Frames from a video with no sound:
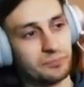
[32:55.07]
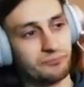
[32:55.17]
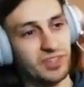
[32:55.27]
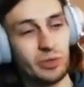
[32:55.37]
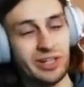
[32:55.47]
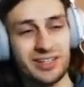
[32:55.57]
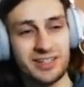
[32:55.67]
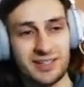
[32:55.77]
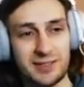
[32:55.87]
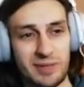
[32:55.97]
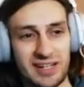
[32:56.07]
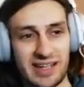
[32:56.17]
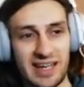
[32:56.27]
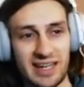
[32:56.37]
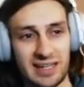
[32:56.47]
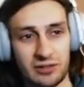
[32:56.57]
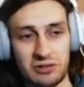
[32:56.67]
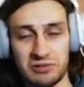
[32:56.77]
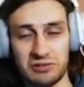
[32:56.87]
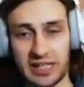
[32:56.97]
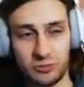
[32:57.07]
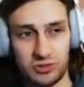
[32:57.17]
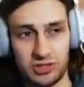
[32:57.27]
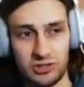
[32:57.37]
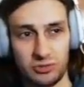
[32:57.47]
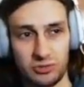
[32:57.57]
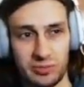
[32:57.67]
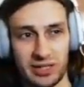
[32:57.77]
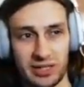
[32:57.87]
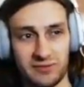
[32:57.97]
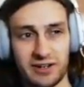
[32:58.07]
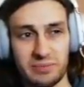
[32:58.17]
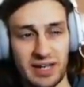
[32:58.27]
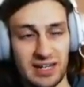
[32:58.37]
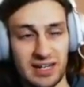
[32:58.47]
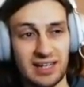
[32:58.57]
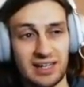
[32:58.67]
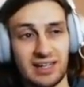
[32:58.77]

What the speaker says: We did a spin attack and only killed 2 of them at the very beginning.